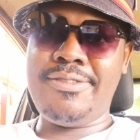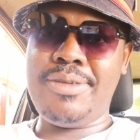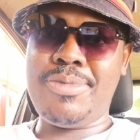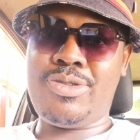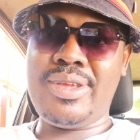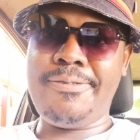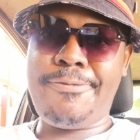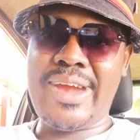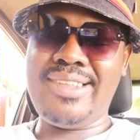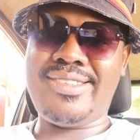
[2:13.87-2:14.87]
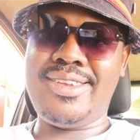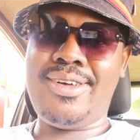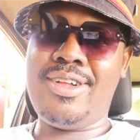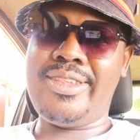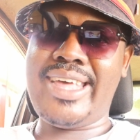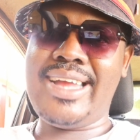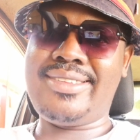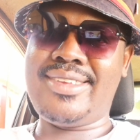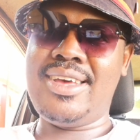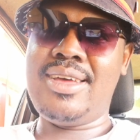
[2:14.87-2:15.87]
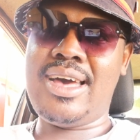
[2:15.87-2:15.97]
even between friends and all that.